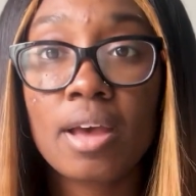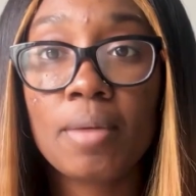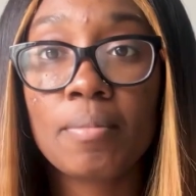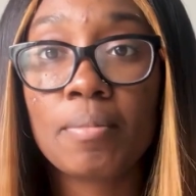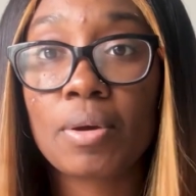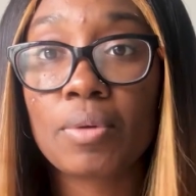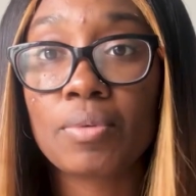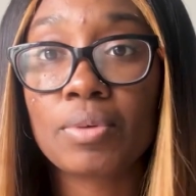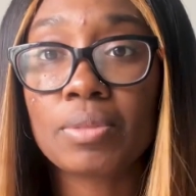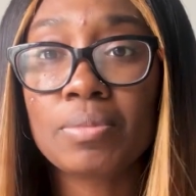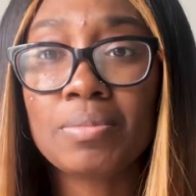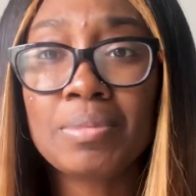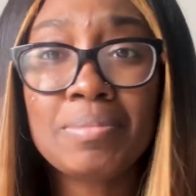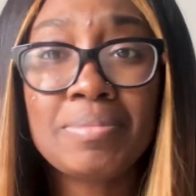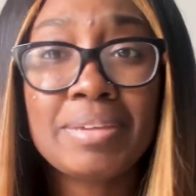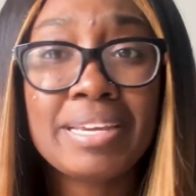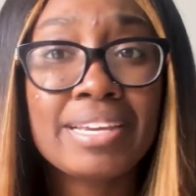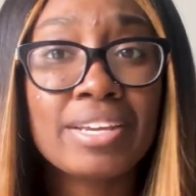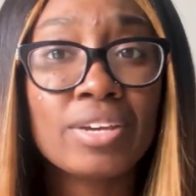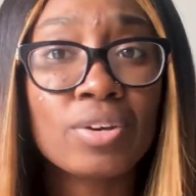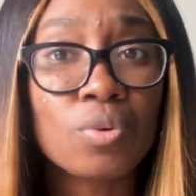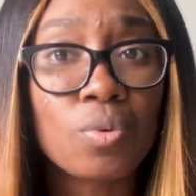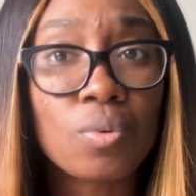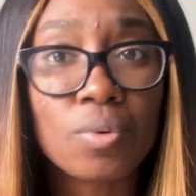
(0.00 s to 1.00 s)
But with me
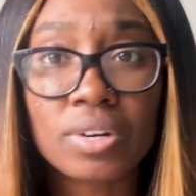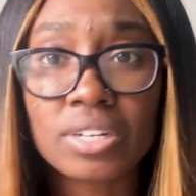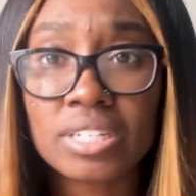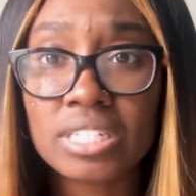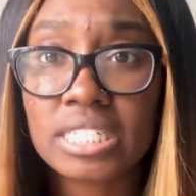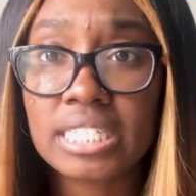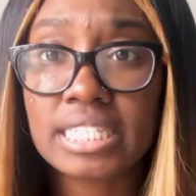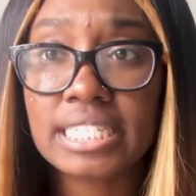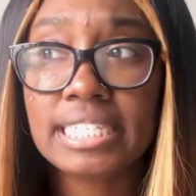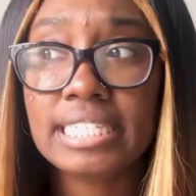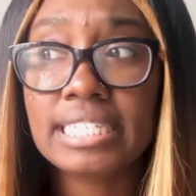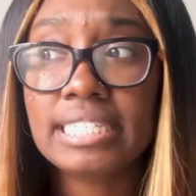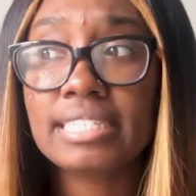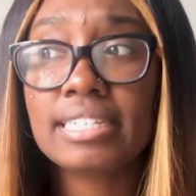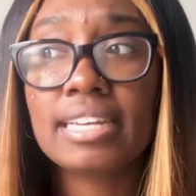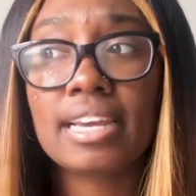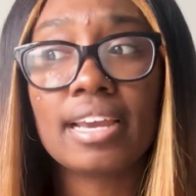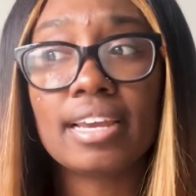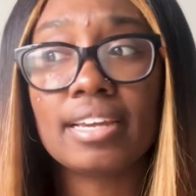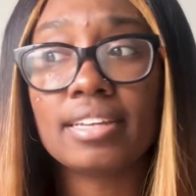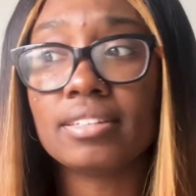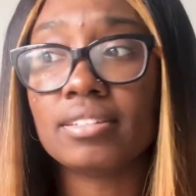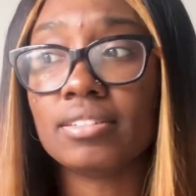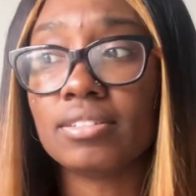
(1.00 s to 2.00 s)
being in quarantine
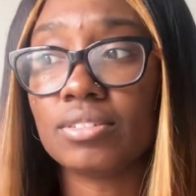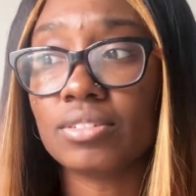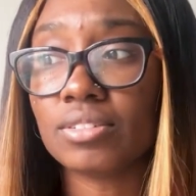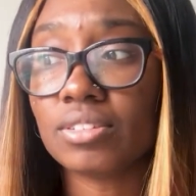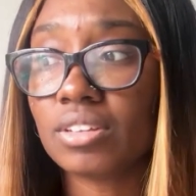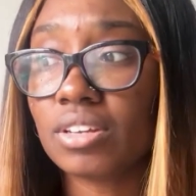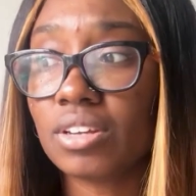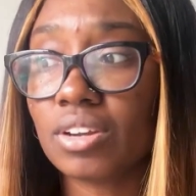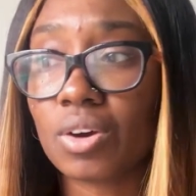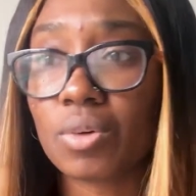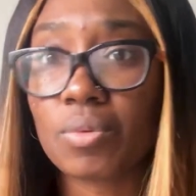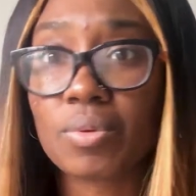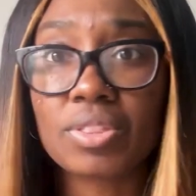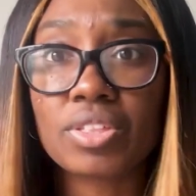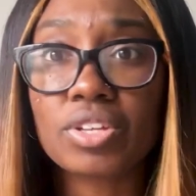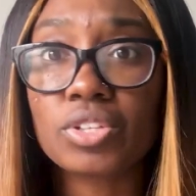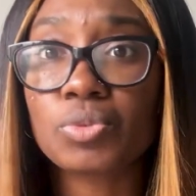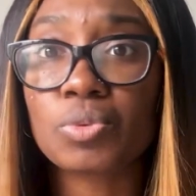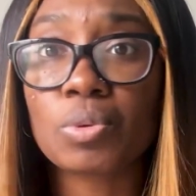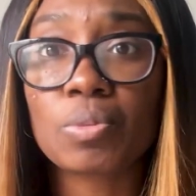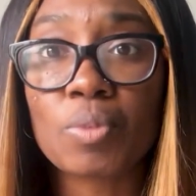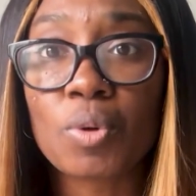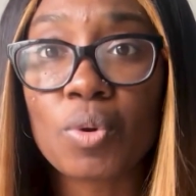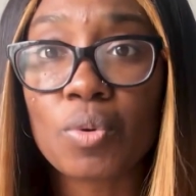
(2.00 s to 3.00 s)
and, with
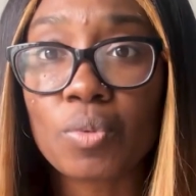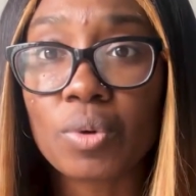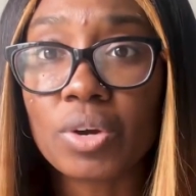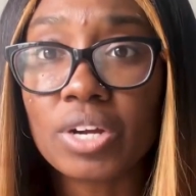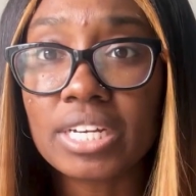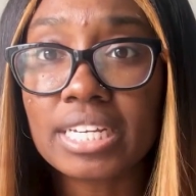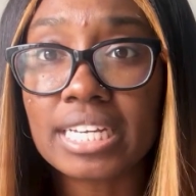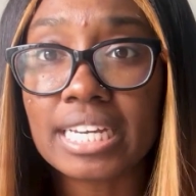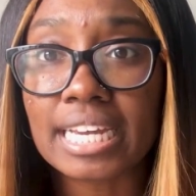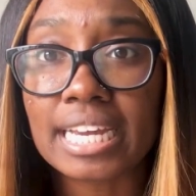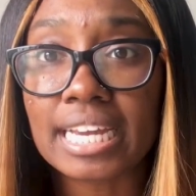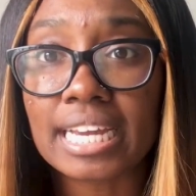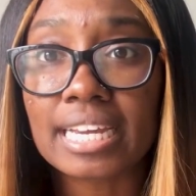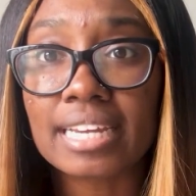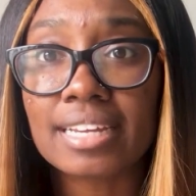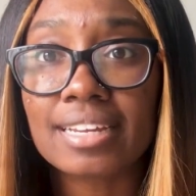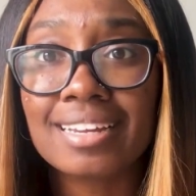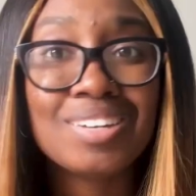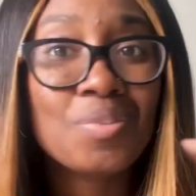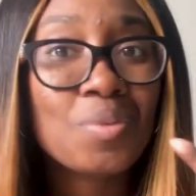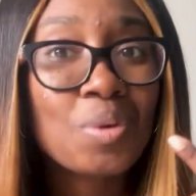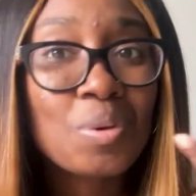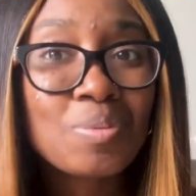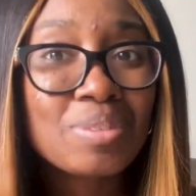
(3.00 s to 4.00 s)
us remote working,
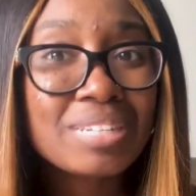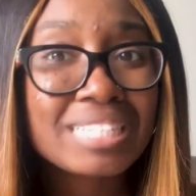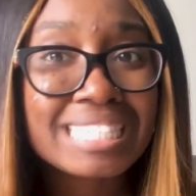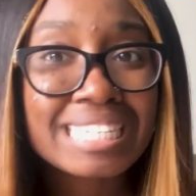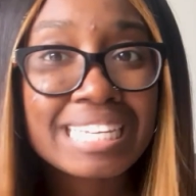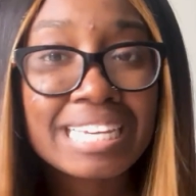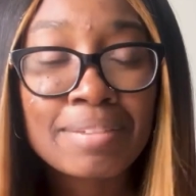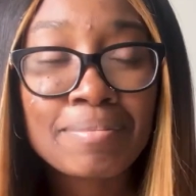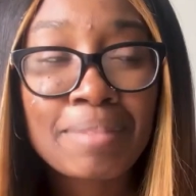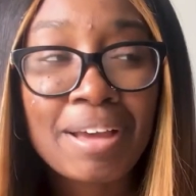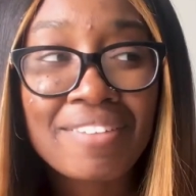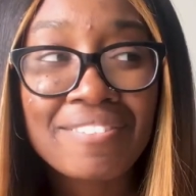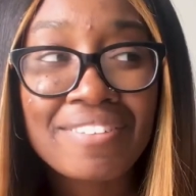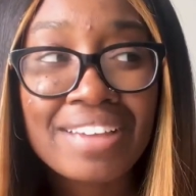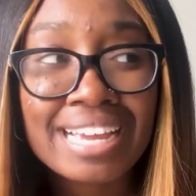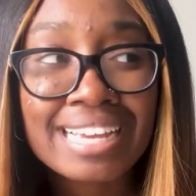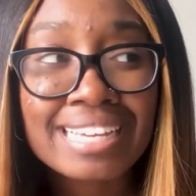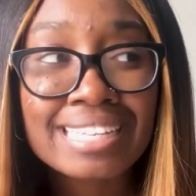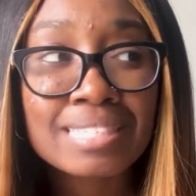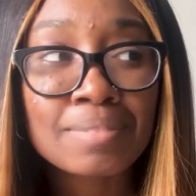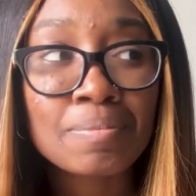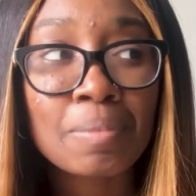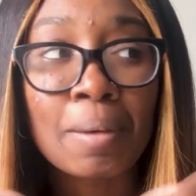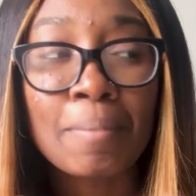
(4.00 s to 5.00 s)
no one was seeing my
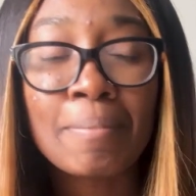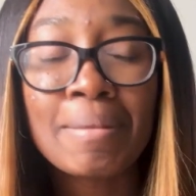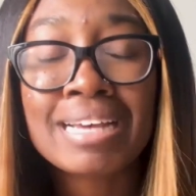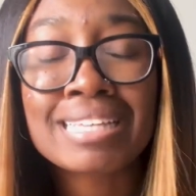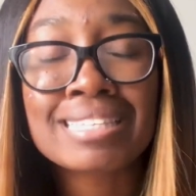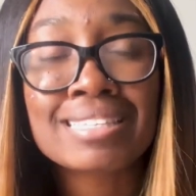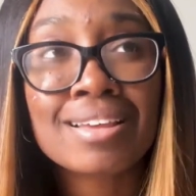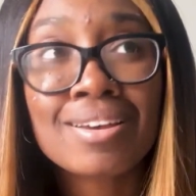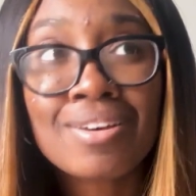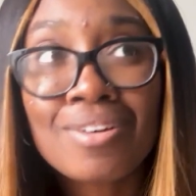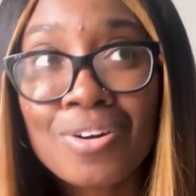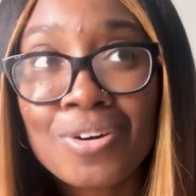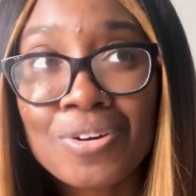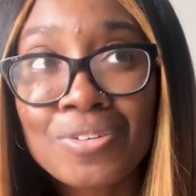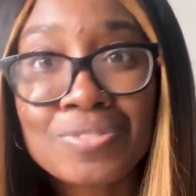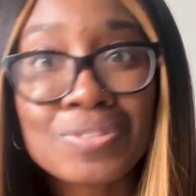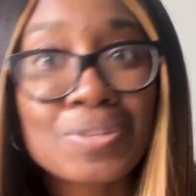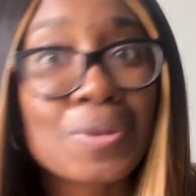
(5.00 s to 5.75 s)
face but myself.